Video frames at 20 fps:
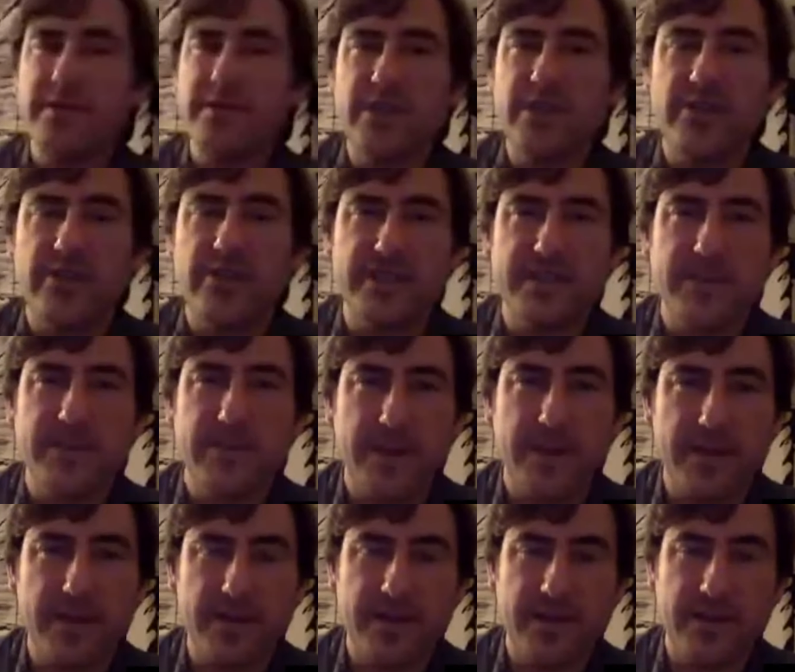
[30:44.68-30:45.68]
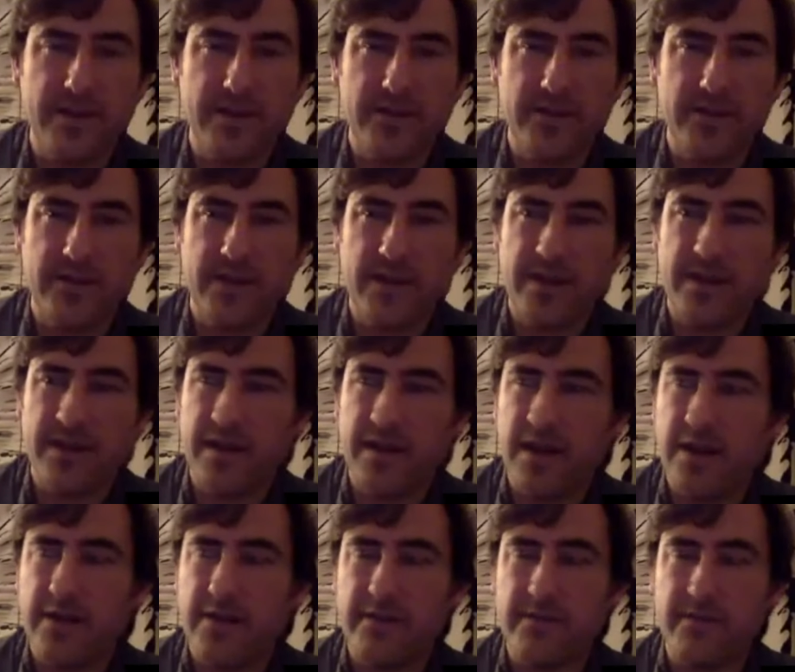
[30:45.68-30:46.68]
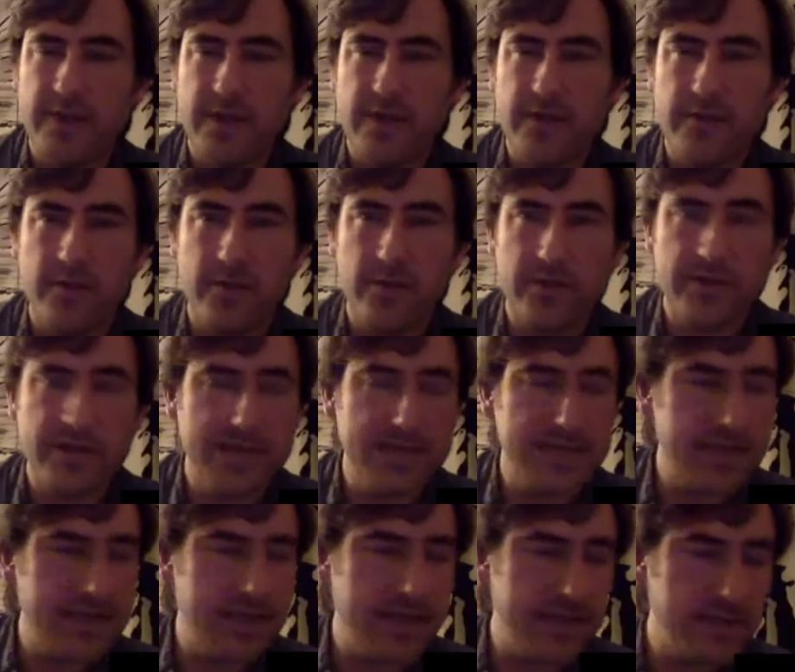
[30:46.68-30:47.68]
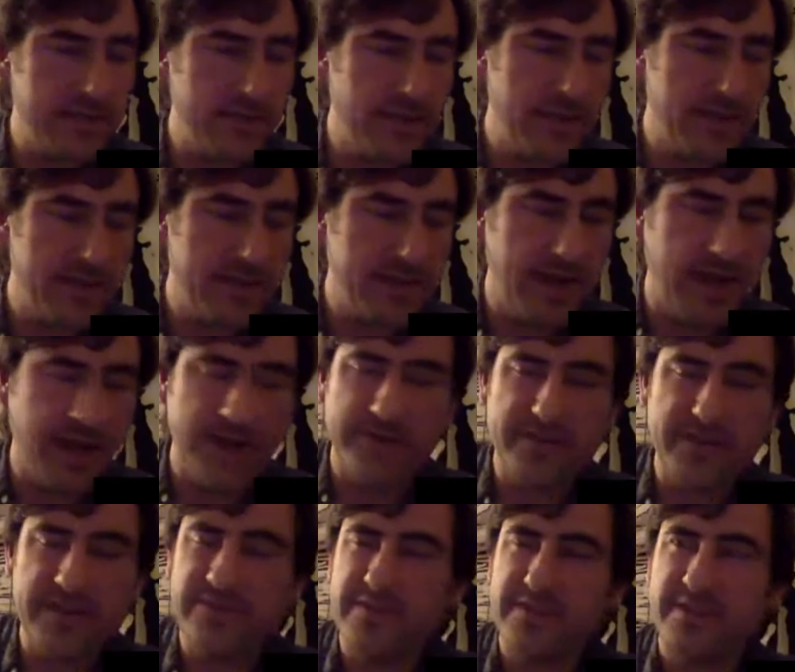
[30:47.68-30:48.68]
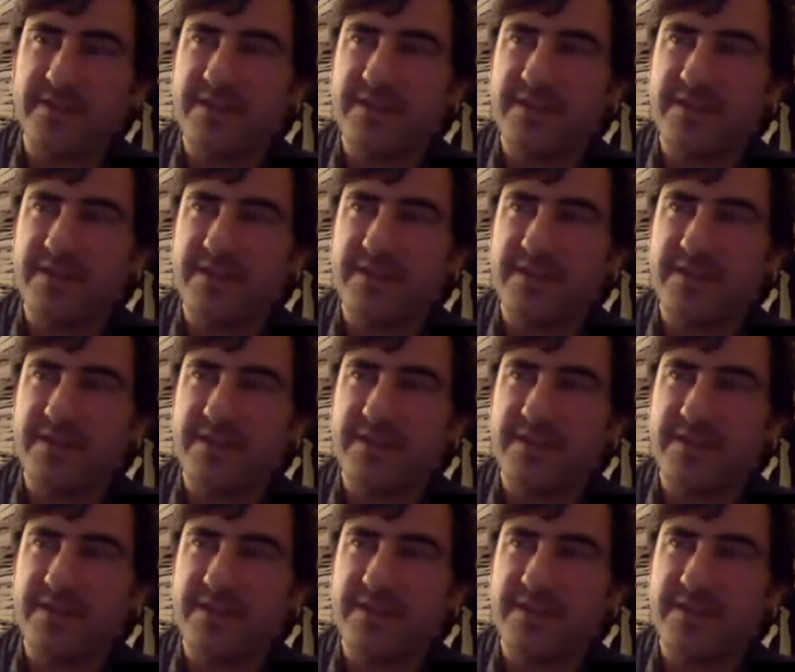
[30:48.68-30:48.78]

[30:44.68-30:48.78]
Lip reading: curious about, you know, our role in these things, but I was even